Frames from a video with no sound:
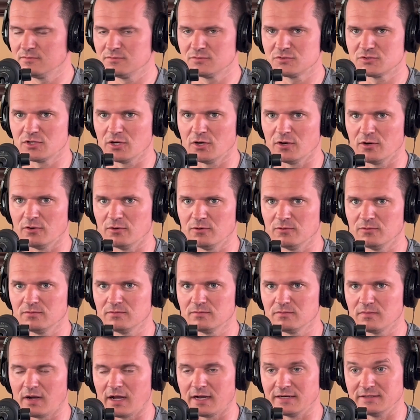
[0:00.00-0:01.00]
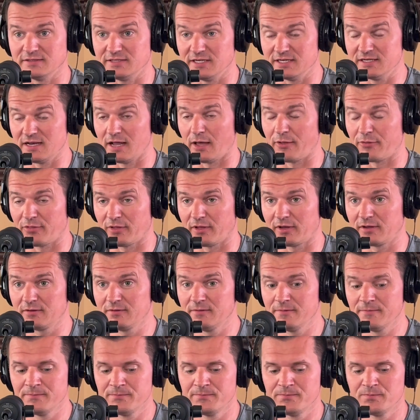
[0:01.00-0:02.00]
So I did nothing.
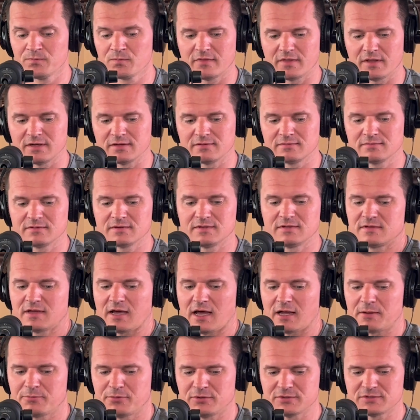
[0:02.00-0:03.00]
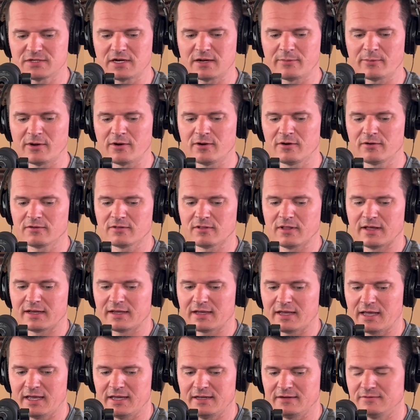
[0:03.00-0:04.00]
Then God puts it in my heart
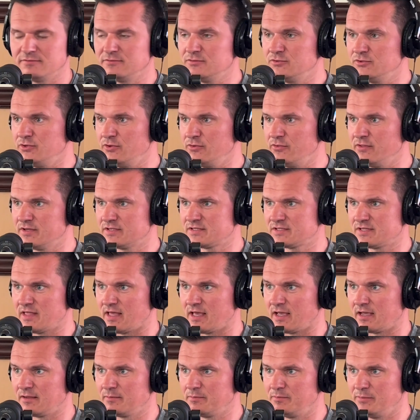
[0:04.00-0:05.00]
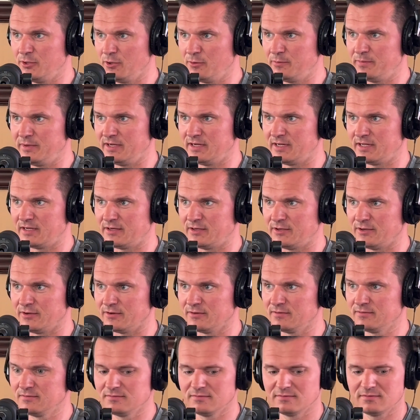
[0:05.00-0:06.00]
like, hey, do this thing. Be obedient
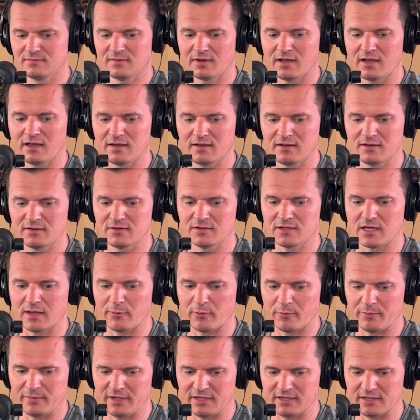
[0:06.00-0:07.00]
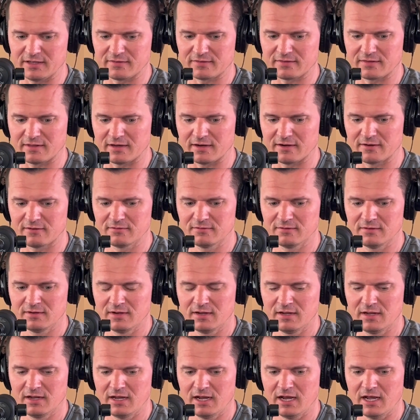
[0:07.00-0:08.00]
here. I'm obedient there.
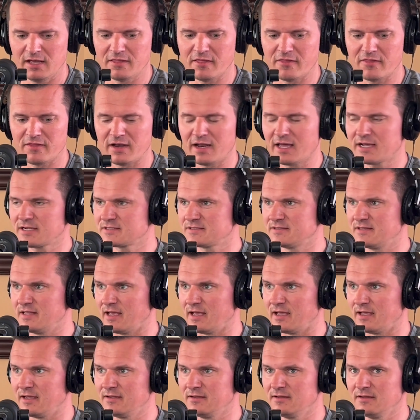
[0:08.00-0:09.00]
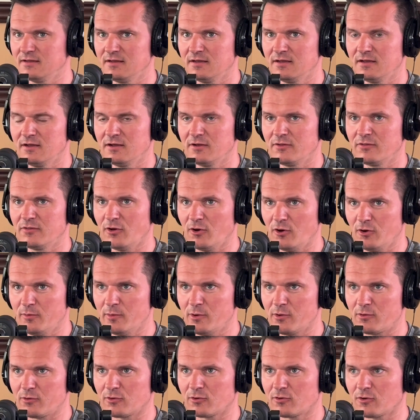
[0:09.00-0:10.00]
And then the next day, the
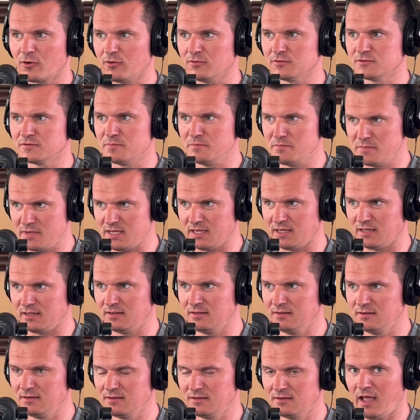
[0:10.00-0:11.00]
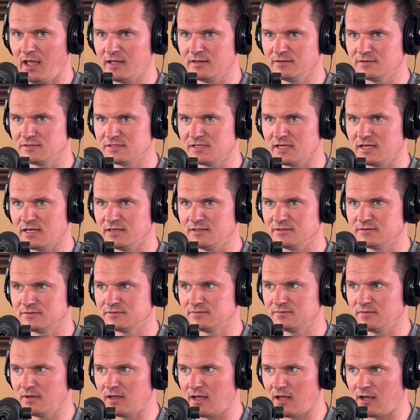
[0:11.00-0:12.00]
homeowner calls me and
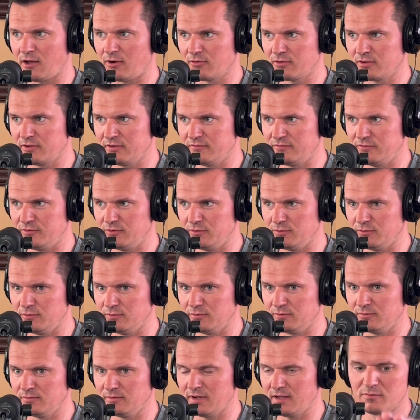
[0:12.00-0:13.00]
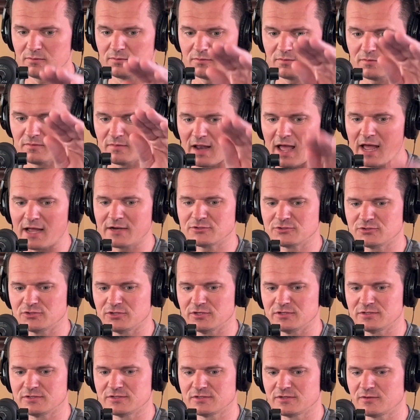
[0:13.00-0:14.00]
says, I'll give you not
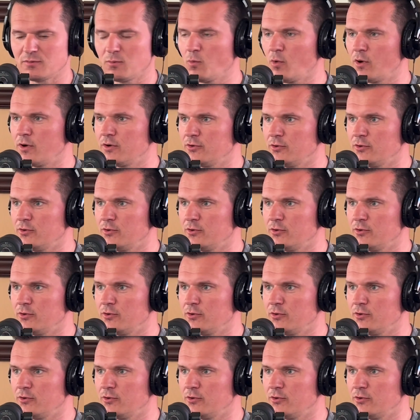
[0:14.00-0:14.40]
just what